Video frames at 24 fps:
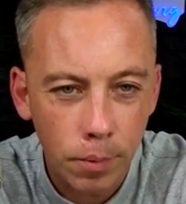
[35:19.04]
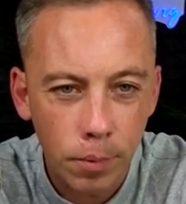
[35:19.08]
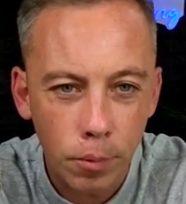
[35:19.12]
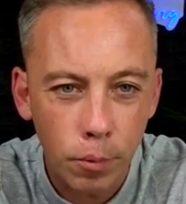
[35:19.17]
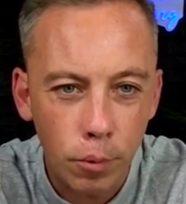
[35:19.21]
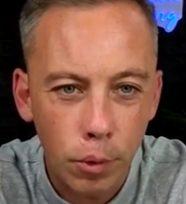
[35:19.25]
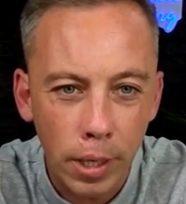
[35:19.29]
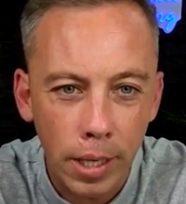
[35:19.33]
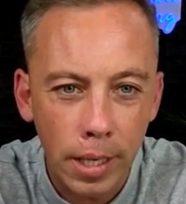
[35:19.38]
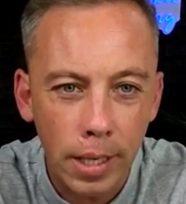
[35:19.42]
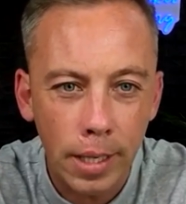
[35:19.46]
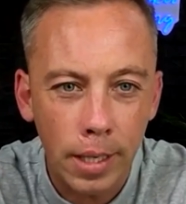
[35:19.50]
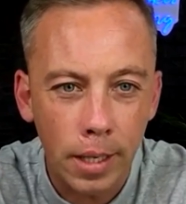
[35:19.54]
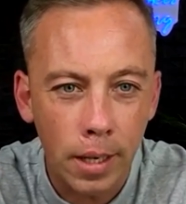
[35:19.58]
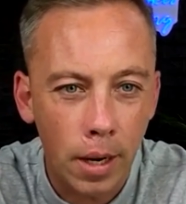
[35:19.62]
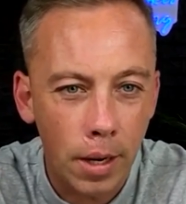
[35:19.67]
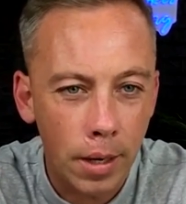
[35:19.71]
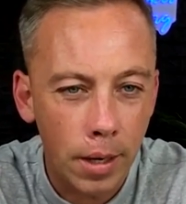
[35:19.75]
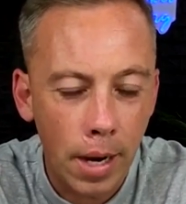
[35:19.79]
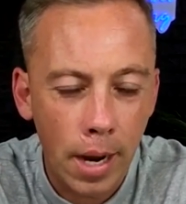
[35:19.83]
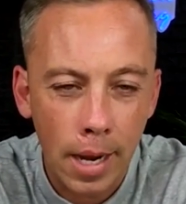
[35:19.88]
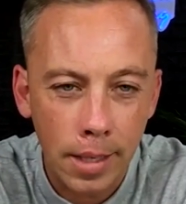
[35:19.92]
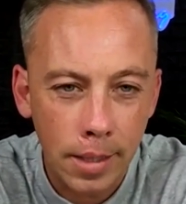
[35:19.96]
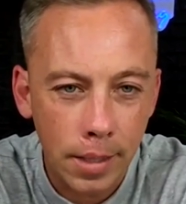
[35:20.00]
really kind
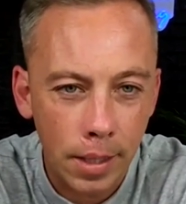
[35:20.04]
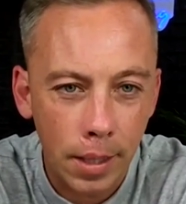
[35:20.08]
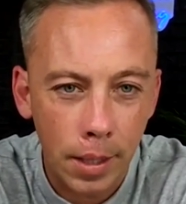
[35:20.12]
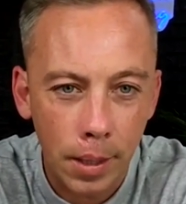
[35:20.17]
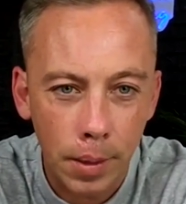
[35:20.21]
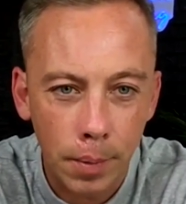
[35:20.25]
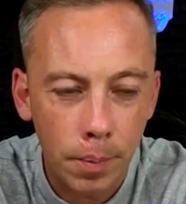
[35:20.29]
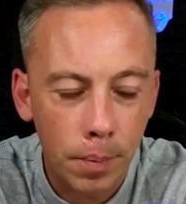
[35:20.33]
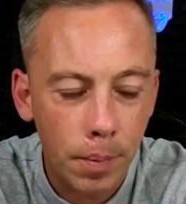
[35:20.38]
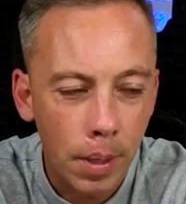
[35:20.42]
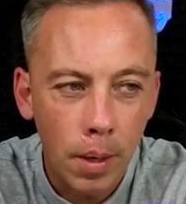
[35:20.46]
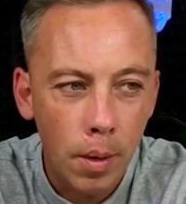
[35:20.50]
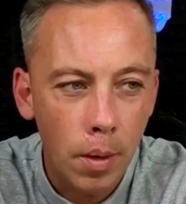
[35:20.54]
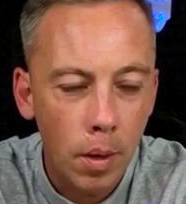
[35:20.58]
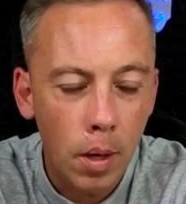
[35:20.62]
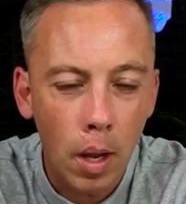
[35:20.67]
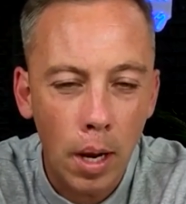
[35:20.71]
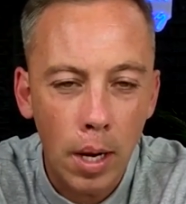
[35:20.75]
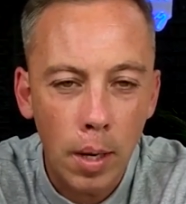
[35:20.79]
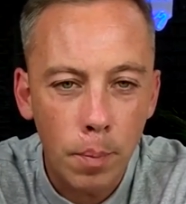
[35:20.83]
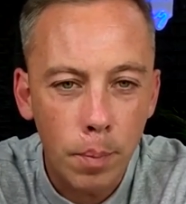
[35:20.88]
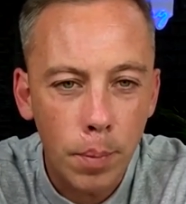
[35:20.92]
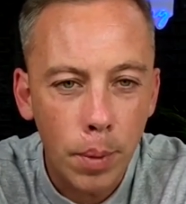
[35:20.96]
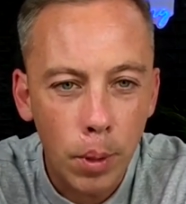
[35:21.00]
of has a
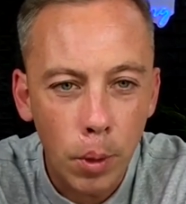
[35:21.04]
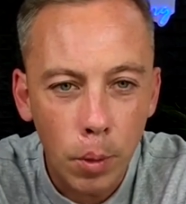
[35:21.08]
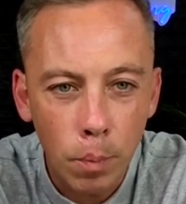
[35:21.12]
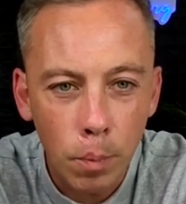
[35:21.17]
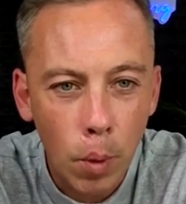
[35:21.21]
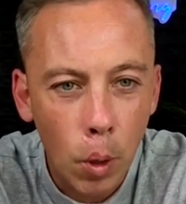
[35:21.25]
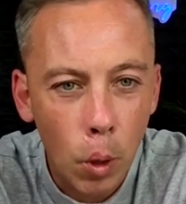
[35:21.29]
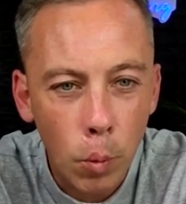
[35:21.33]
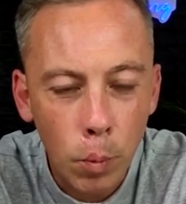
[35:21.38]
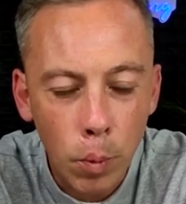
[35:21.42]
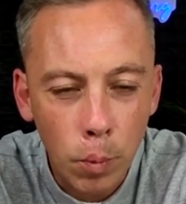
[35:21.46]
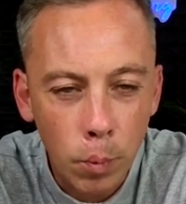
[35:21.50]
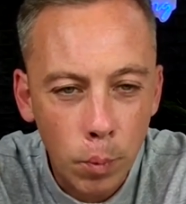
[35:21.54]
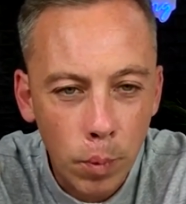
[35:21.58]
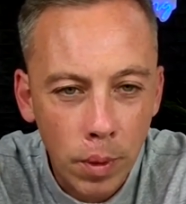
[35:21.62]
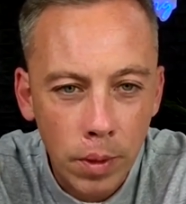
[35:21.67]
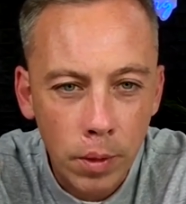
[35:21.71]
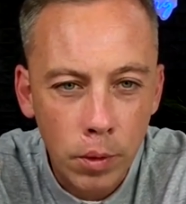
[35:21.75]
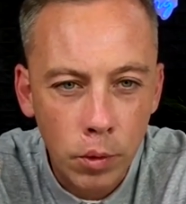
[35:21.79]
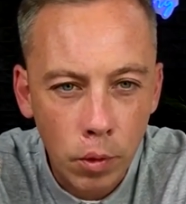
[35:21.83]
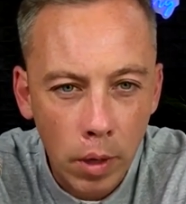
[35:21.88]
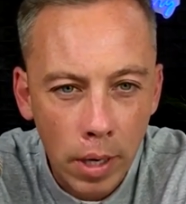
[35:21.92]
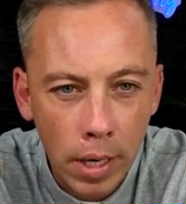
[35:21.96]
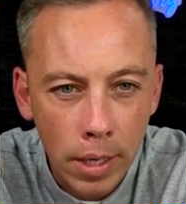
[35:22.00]
light bulb moment
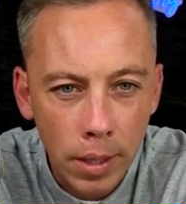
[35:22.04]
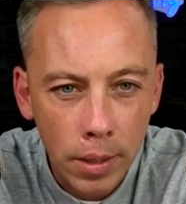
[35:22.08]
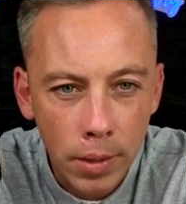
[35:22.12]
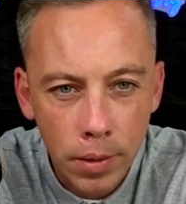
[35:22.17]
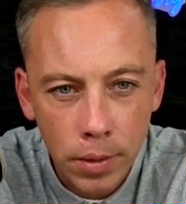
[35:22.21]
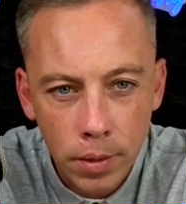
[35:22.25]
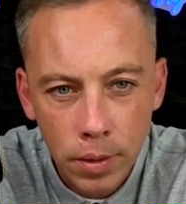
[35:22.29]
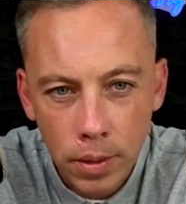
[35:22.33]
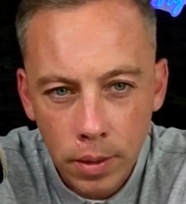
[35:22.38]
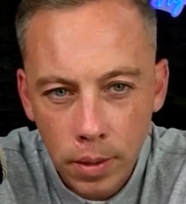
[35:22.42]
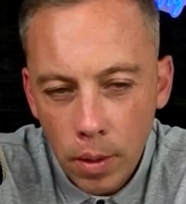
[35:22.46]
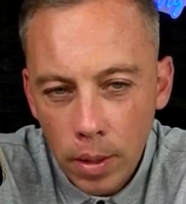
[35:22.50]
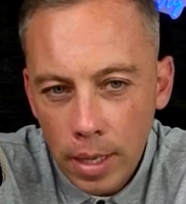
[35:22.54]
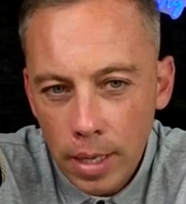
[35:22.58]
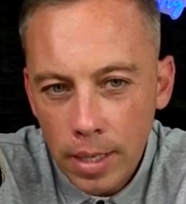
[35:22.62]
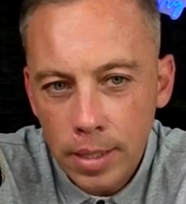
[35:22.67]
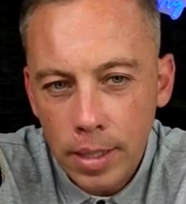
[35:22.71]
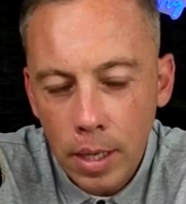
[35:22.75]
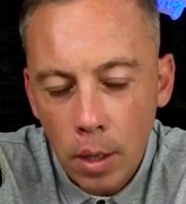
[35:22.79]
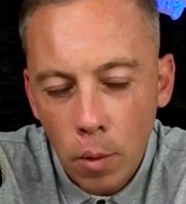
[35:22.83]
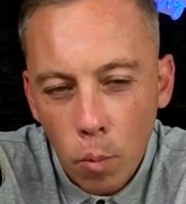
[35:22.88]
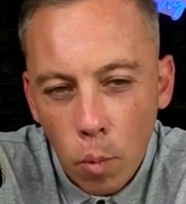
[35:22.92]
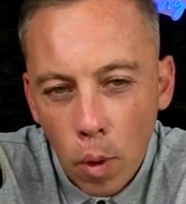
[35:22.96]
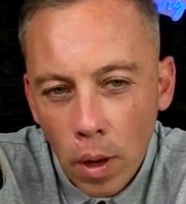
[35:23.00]
with traders, is
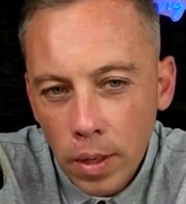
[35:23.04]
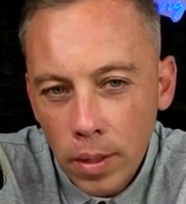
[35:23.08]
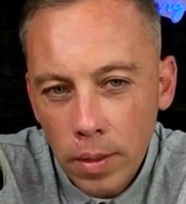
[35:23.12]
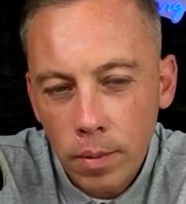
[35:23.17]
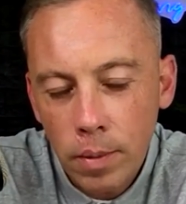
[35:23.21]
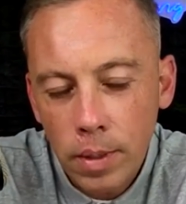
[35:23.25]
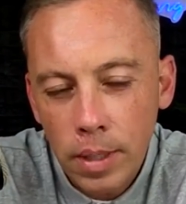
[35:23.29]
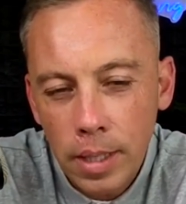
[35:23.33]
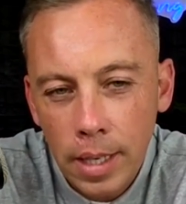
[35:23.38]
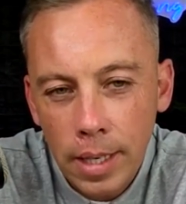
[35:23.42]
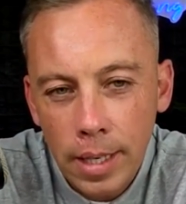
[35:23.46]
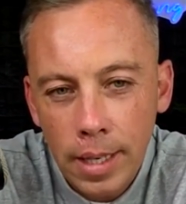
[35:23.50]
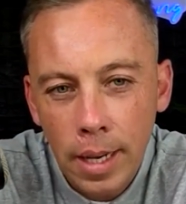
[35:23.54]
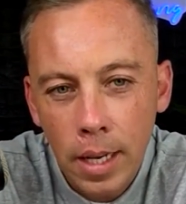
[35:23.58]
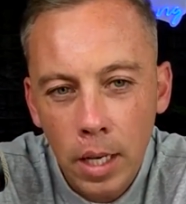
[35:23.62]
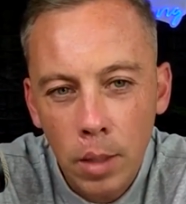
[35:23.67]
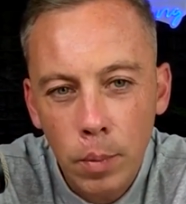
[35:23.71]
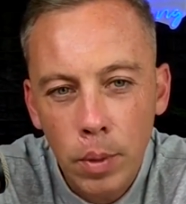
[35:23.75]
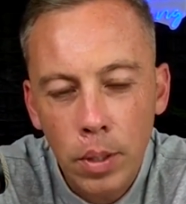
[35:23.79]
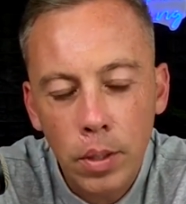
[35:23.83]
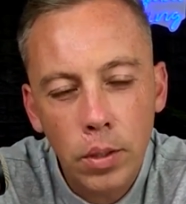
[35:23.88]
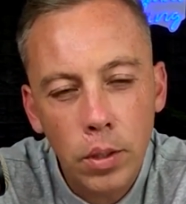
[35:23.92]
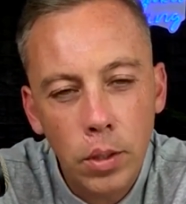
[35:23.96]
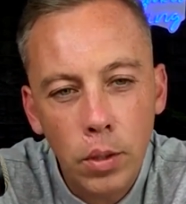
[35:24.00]
there one key
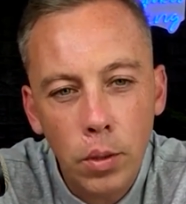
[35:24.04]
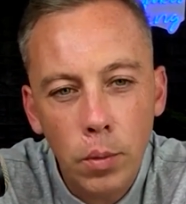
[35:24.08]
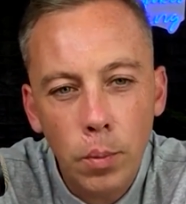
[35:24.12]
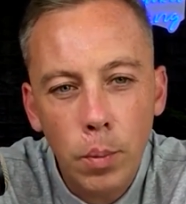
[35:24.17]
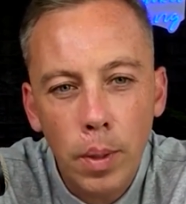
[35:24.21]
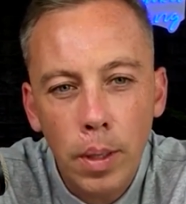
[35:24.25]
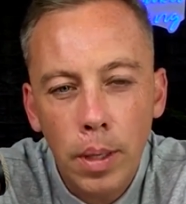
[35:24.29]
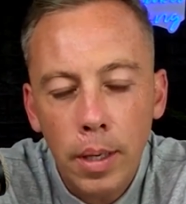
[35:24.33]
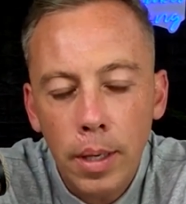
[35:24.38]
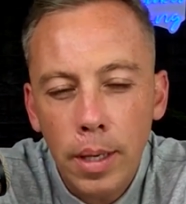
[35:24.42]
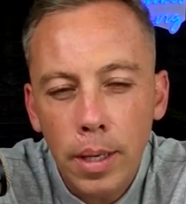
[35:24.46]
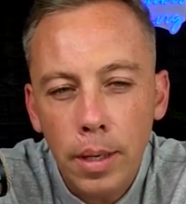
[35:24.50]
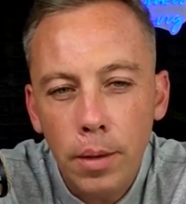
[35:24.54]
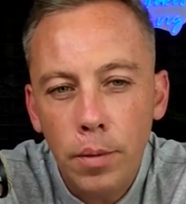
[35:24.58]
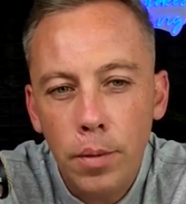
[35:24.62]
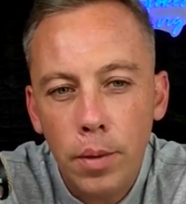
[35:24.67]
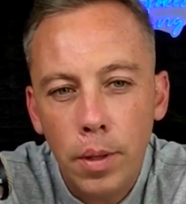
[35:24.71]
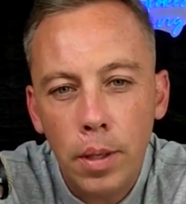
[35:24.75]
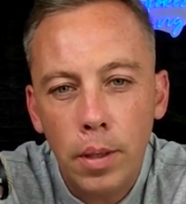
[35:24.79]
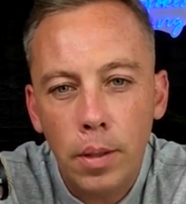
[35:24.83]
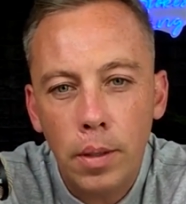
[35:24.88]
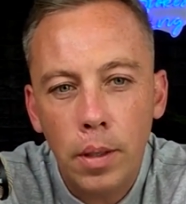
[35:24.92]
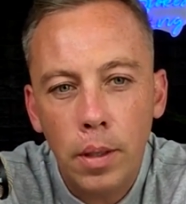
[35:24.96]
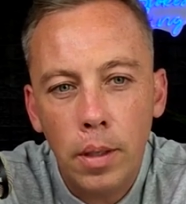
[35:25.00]
element, do you believe,
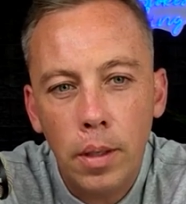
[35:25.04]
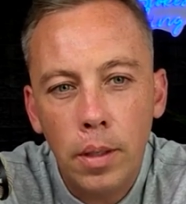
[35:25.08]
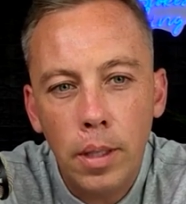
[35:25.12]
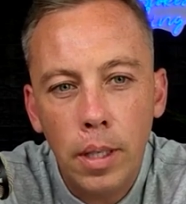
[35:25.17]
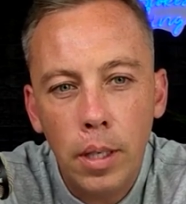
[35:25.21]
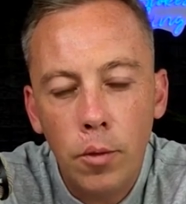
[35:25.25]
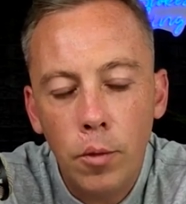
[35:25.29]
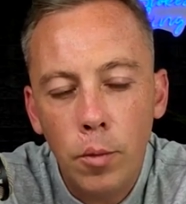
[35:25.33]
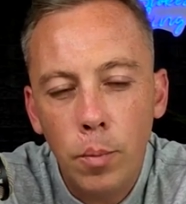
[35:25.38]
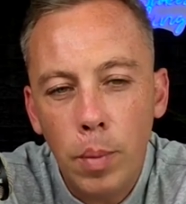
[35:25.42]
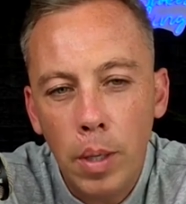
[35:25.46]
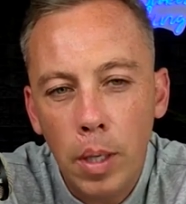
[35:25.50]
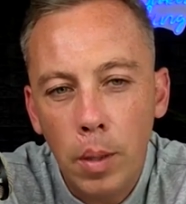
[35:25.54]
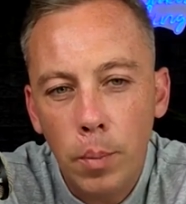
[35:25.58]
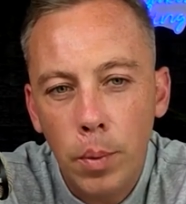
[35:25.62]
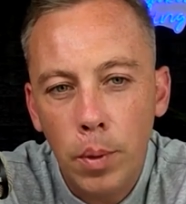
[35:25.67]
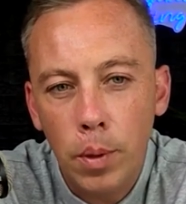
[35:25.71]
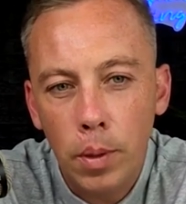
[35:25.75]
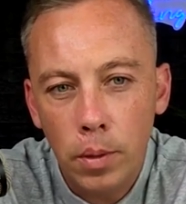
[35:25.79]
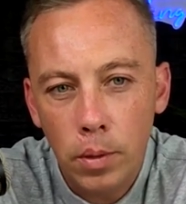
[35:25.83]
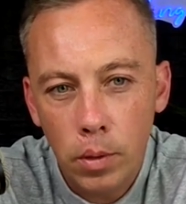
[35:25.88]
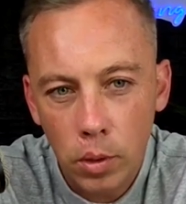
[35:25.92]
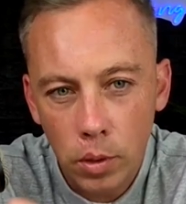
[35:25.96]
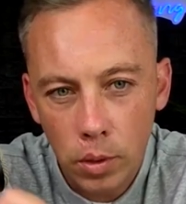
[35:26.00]
that can give
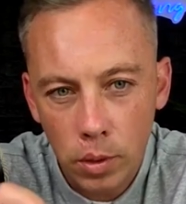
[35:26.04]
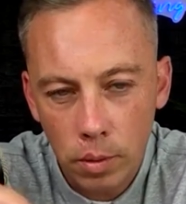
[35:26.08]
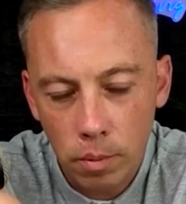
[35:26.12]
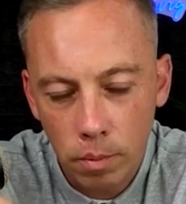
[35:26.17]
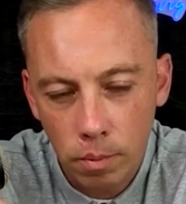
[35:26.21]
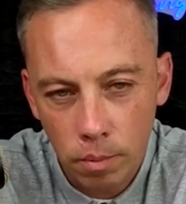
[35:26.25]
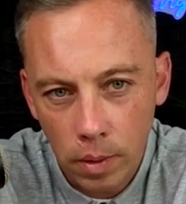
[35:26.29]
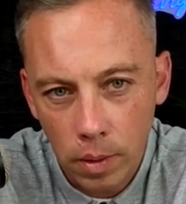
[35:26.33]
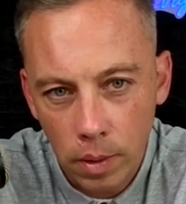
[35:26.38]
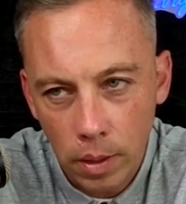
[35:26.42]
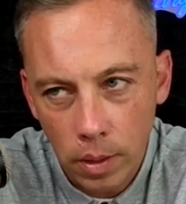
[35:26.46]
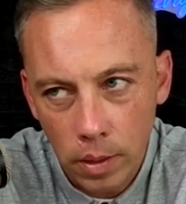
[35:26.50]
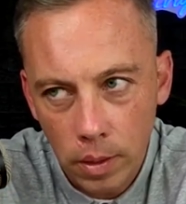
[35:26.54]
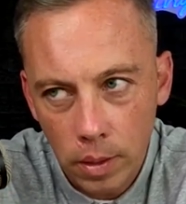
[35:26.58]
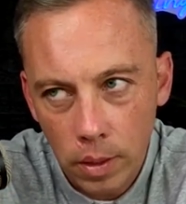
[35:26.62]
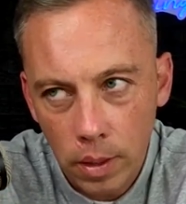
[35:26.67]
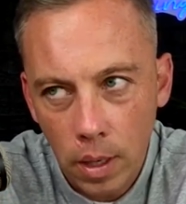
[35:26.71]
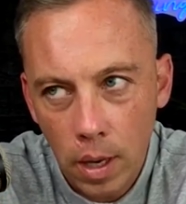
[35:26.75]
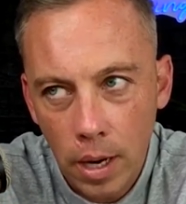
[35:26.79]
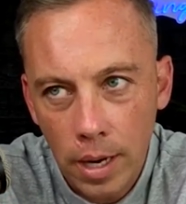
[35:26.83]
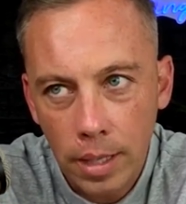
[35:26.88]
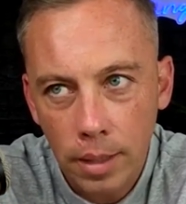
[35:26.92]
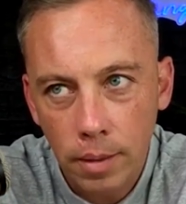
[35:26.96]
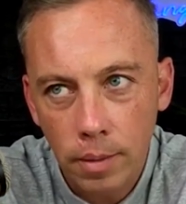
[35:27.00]
people just a
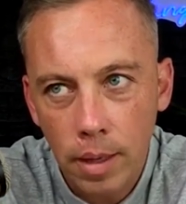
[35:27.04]
slight